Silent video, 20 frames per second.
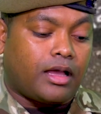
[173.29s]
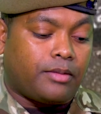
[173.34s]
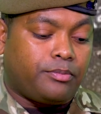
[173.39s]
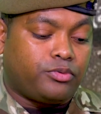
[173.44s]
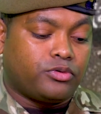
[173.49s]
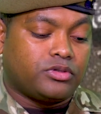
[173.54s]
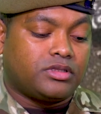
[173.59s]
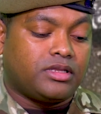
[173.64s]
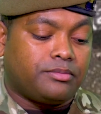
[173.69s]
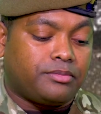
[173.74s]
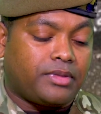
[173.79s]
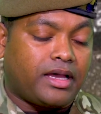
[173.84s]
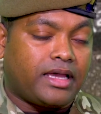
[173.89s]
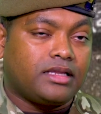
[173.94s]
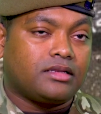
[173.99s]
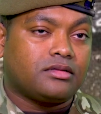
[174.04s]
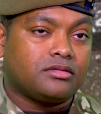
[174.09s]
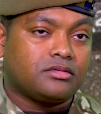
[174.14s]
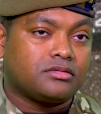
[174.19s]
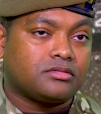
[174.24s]
I put the
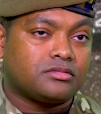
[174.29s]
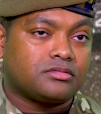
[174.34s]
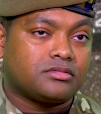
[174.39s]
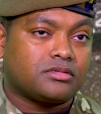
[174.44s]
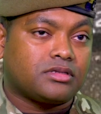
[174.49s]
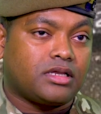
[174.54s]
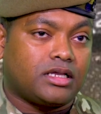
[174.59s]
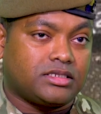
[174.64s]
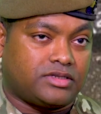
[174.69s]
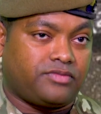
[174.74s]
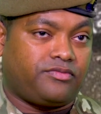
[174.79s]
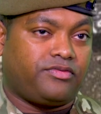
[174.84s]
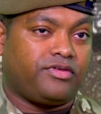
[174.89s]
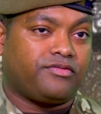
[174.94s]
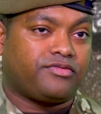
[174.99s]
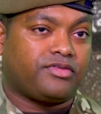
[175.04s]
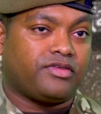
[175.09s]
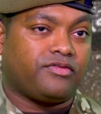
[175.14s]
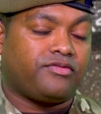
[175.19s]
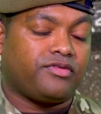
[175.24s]
mine as a
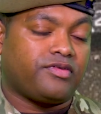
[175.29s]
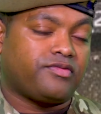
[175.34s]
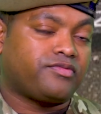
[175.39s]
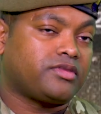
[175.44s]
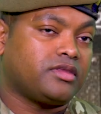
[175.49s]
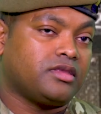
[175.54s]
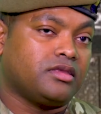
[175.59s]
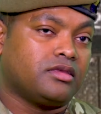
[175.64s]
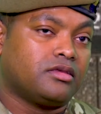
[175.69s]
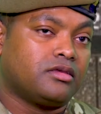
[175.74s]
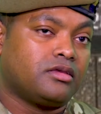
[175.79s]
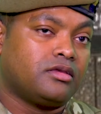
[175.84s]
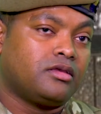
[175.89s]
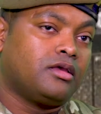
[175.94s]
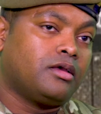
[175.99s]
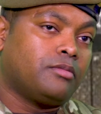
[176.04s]
50-50,